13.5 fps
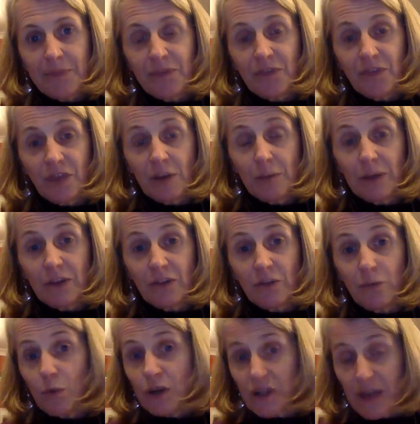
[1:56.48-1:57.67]
centimeters of
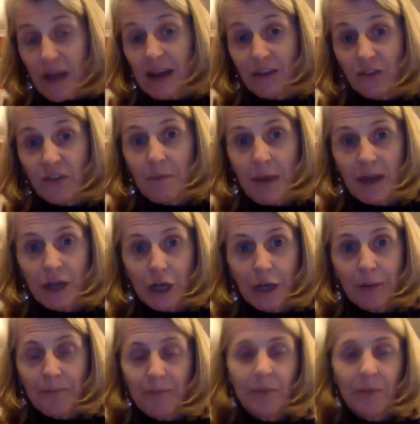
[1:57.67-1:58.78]
water. That is the measure.